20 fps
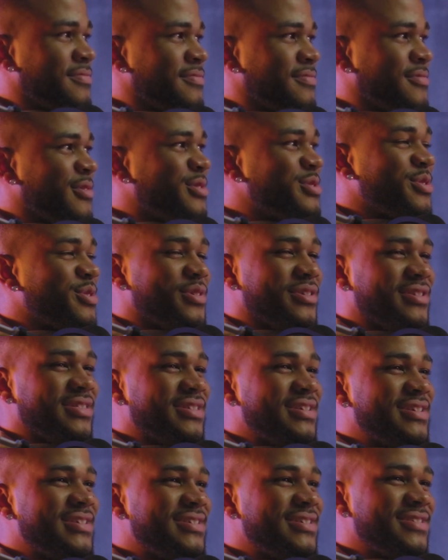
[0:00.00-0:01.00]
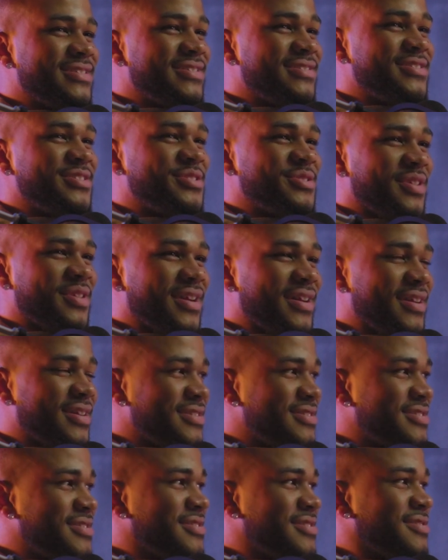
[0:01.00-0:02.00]
Those are elite
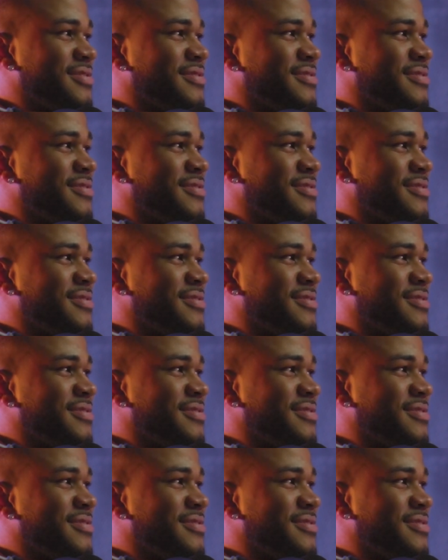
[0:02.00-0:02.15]
tracks.